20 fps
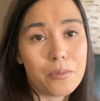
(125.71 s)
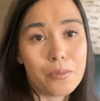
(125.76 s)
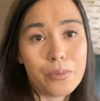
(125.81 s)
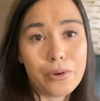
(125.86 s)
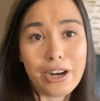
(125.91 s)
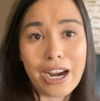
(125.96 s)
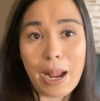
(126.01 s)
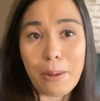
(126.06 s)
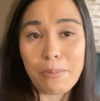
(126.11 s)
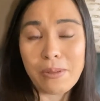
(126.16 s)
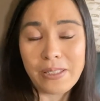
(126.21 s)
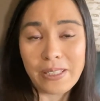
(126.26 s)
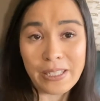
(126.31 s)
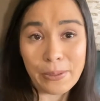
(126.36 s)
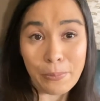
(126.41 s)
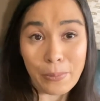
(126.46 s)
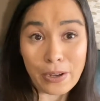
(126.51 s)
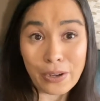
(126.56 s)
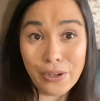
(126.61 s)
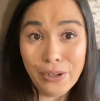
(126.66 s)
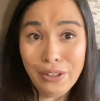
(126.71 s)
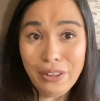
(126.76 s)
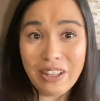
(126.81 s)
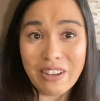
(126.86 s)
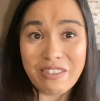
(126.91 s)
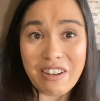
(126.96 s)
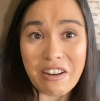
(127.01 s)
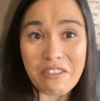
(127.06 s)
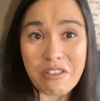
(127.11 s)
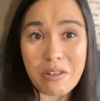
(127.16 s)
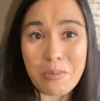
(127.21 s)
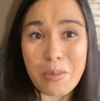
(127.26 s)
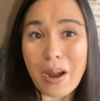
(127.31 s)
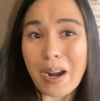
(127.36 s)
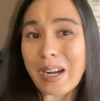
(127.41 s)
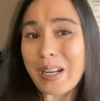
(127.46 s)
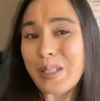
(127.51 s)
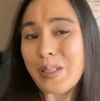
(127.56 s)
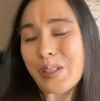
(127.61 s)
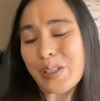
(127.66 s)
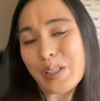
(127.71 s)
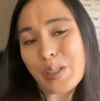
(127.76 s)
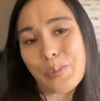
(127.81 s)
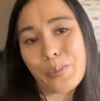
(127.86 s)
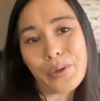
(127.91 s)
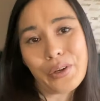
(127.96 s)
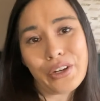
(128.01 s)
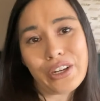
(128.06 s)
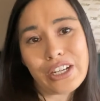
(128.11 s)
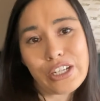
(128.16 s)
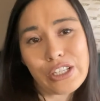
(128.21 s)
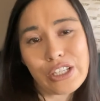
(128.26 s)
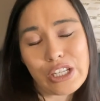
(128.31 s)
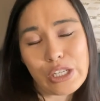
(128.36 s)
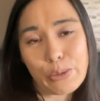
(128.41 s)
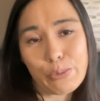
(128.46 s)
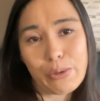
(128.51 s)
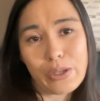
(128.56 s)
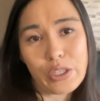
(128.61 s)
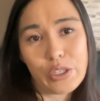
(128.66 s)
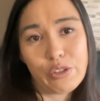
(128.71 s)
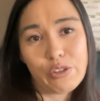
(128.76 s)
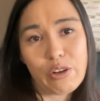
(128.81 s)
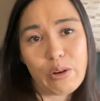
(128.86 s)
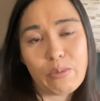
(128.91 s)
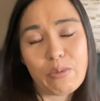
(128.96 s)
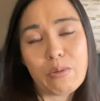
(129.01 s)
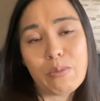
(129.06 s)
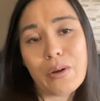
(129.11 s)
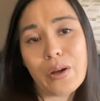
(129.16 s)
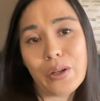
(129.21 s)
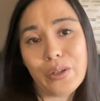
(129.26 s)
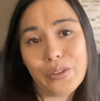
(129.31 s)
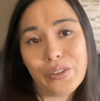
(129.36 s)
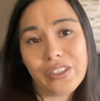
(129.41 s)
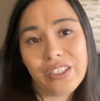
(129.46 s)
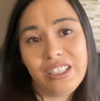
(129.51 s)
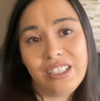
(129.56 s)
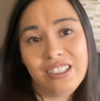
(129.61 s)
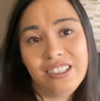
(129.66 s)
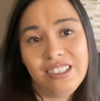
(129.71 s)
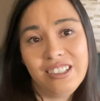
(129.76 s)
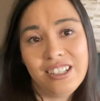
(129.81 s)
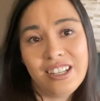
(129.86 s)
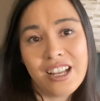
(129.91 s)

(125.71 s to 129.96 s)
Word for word: perhaps typical of everybody's experiences with cerebral palsy.